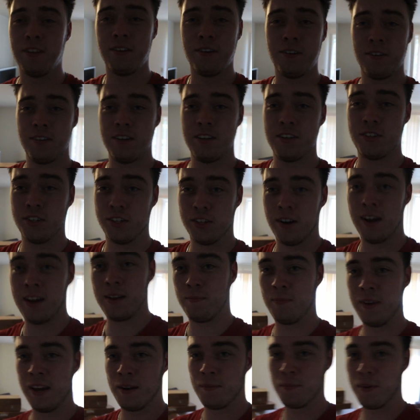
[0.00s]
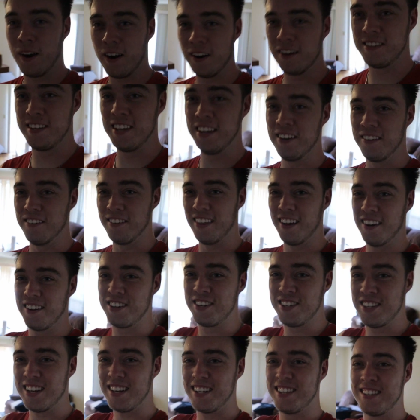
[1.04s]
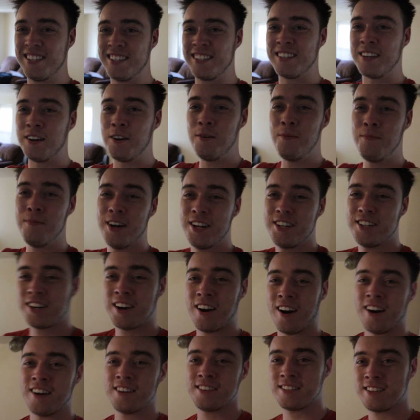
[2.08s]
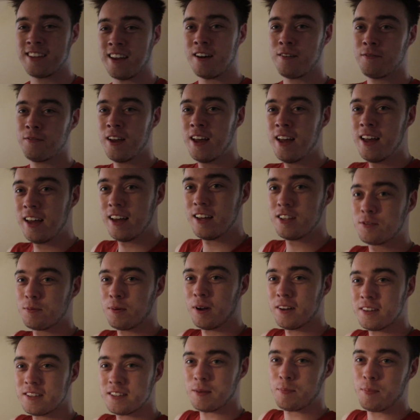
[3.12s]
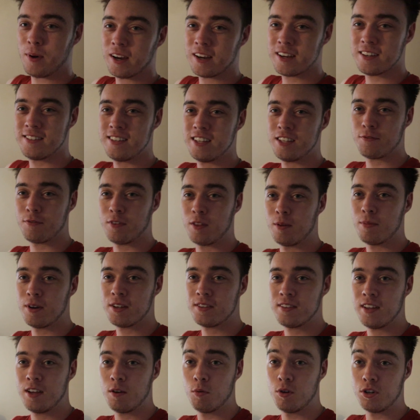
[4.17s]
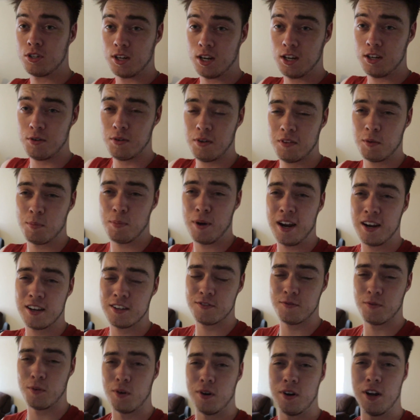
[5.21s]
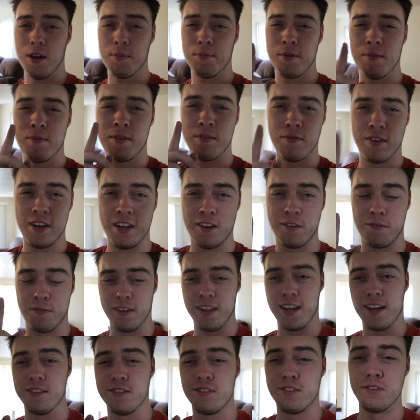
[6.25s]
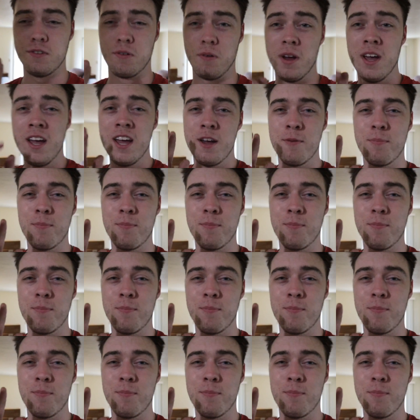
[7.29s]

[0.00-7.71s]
literally Stradman Part 2. There's just so much car stuff, as well as the bucket seats for the Mustang, which I do have the brackets for. Upcoming video for that soon.